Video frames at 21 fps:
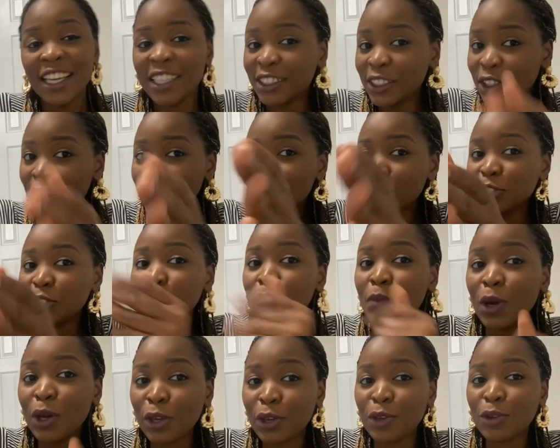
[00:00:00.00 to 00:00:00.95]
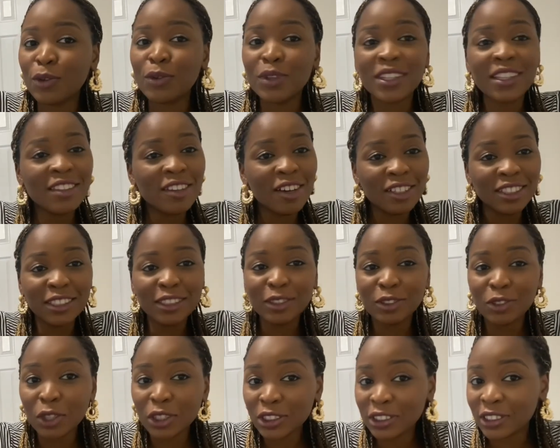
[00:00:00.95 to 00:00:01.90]
Isn't it just this mock you? Isn't it this
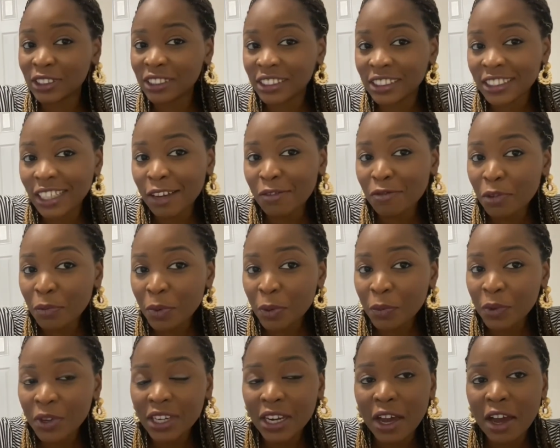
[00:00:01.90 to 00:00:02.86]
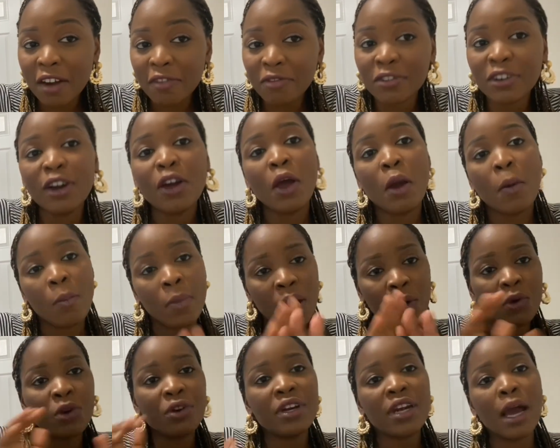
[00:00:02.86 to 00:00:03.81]
just seven people in our front? My
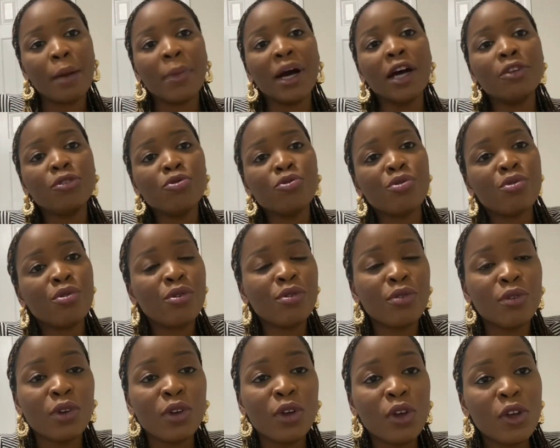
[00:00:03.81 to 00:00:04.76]
worry, I'm a duro.